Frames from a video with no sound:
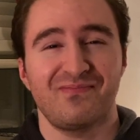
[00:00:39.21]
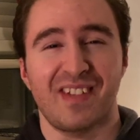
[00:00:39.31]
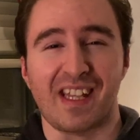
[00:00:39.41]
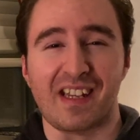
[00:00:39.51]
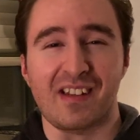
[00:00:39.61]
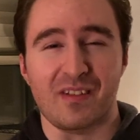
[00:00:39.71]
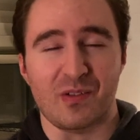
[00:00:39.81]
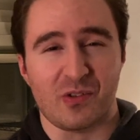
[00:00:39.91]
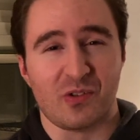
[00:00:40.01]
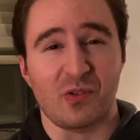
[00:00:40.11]
And there
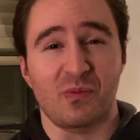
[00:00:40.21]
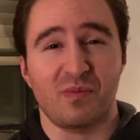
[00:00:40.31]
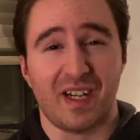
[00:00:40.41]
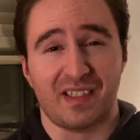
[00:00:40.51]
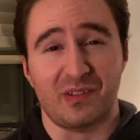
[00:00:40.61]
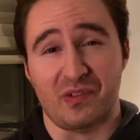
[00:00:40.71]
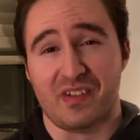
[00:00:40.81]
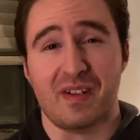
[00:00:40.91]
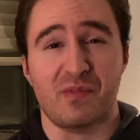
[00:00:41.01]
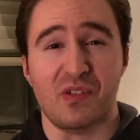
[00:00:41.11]
are certain practical
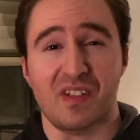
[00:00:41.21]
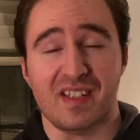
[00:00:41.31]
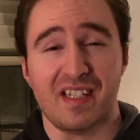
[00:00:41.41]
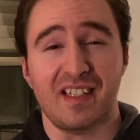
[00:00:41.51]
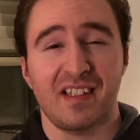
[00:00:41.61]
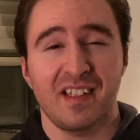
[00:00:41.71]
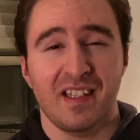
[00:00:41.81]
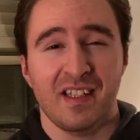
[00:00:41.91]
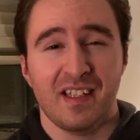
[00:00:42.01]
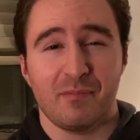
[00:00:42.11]
steps you can take
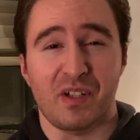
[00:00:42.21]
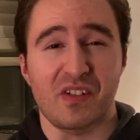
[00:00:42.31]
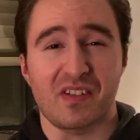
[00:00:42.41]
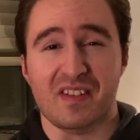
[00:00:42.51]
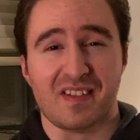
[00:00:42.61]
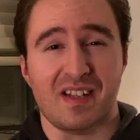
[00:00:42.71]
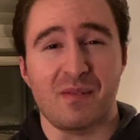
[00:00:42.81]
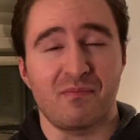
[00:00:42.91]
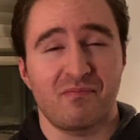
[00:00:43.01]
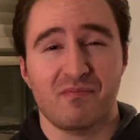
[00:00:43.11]
by using the
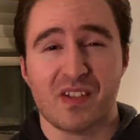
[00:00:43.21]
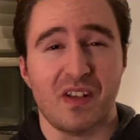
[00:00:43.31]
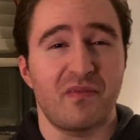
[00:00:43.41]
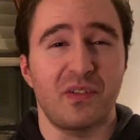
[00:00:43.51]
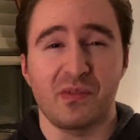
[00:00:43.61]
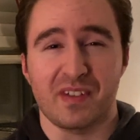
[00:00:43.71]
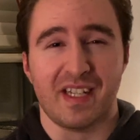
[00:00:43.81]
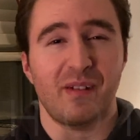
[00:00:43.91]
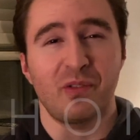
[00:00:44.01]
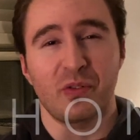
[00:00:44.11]
same cell phone,
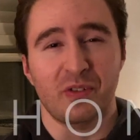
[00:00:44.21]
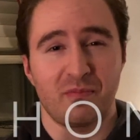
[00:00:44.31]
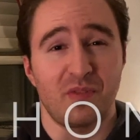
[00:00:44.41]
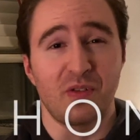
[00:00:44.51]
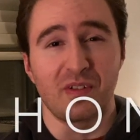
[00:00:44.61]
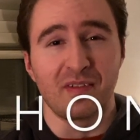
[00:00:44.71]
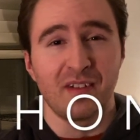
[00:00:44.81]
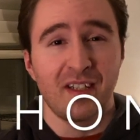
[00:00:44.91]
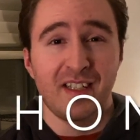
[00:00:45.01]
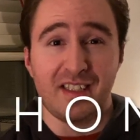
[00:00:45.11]
tablet, or computer
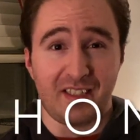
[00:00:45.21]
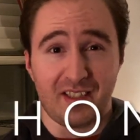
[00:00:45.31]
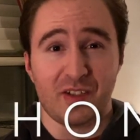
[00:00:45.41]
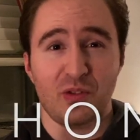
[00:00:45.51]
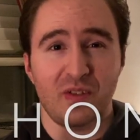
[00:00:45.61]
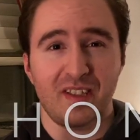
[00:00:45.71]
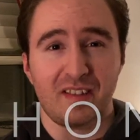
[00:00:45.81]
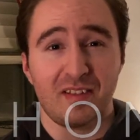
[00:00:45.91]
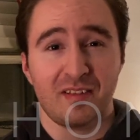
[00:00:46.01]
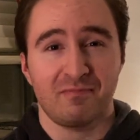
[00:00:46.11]
that got you
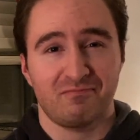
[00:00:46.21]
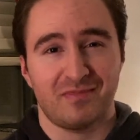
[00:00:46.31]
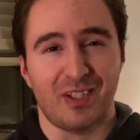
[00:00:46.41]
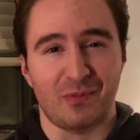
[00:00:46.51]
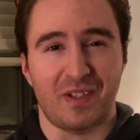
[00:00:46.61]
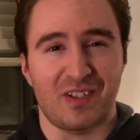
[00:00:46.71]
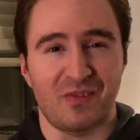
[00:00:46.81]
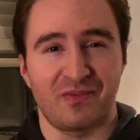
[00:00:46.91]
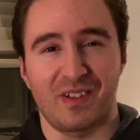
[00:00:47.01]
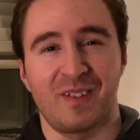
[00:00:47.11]
addicted to help get you
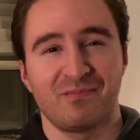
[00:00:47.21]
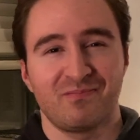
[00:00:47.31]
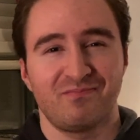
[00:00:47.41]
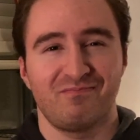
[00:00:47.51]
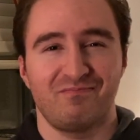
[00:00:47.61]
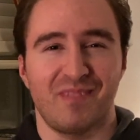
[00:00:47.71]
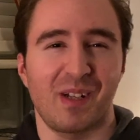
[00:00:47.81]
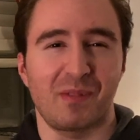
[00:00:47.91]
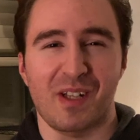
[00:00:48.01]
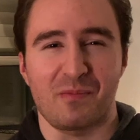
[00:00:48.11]
free. And I'm
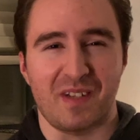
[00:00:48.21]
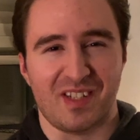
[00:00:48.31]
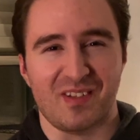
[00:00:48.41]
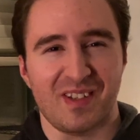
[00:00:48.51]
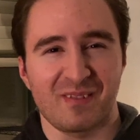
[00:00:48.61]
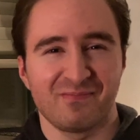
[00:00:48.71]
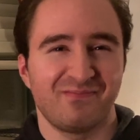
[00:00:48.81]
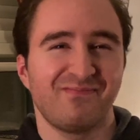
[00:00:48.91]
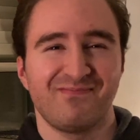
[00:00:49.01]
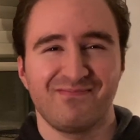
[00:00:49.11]
going to help get you there.
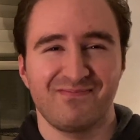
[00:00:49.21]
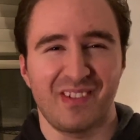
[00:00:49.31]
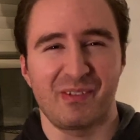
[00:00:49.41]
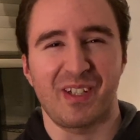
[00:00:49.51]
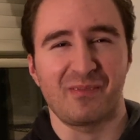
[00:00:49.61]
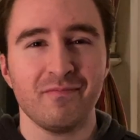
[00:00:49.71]
Here we go.